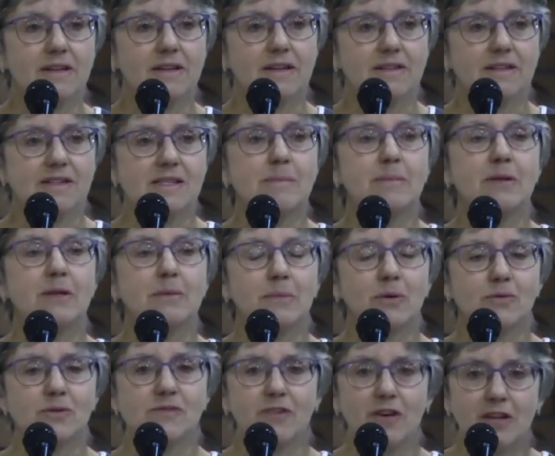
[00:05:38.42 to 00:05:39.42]
some of the
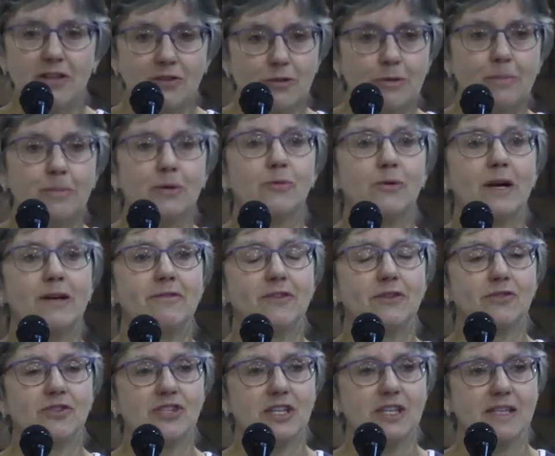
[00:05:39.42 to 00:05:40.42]
most vulnerable
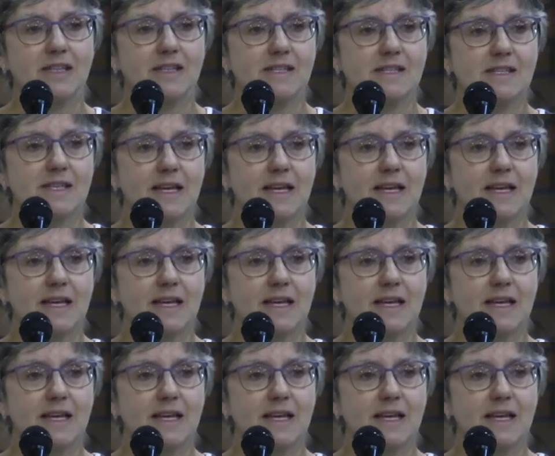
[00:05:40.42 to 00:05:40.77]
refugees,